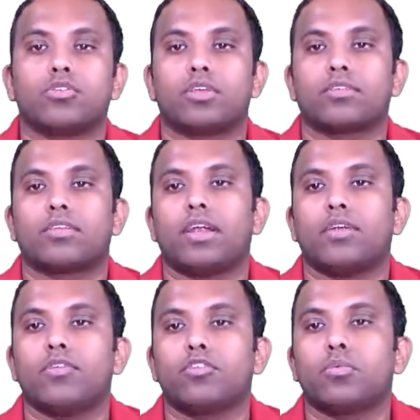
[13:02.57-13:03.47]
to 6. Right.
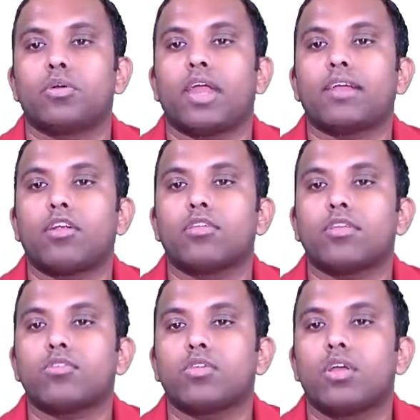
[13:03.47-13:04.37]
Once you put x equal to
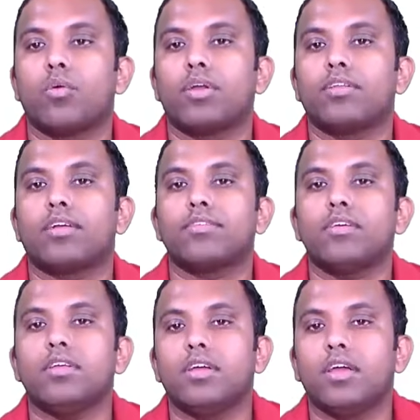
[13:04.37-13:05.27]
6, what is the answer?